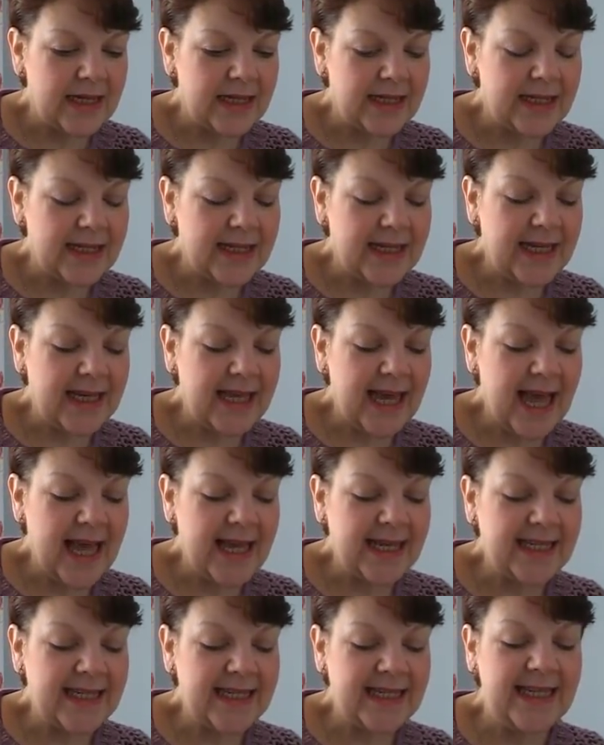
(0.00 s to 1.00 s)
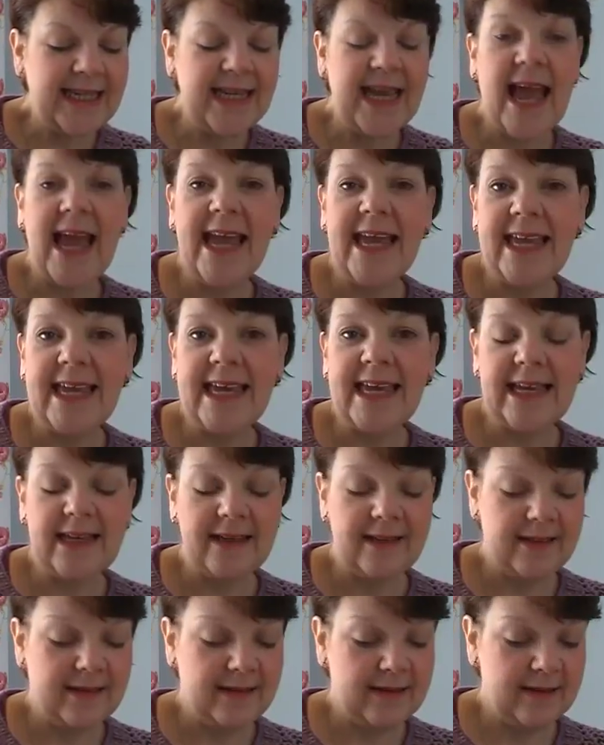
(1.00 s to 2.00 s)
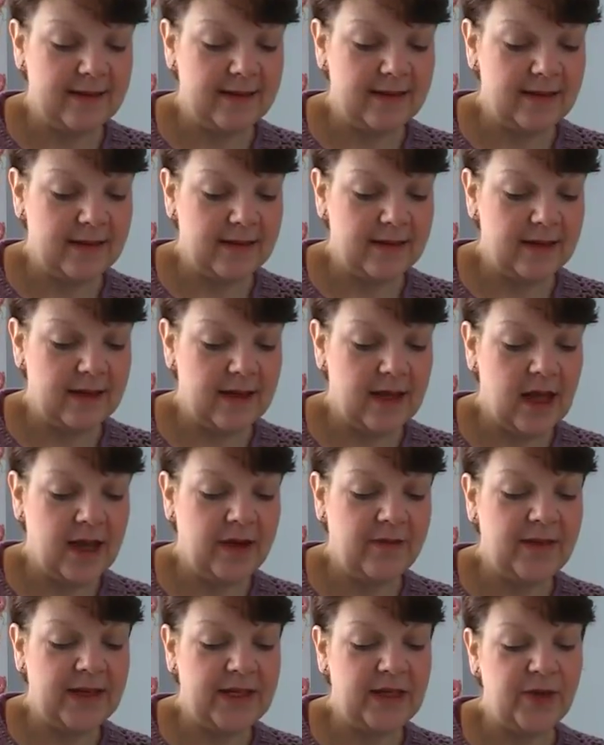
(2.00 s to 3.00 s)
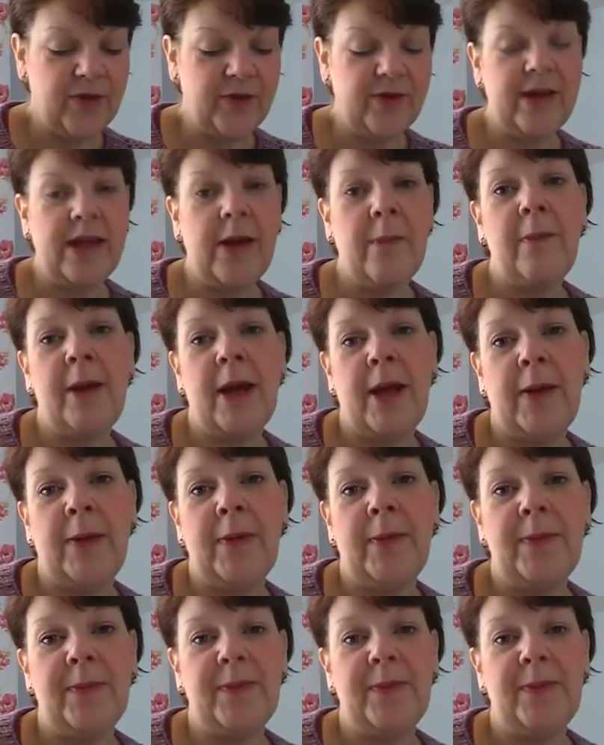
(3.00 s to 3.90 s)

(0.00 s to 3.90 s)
Tea and Tea Cake and Victoria Blue.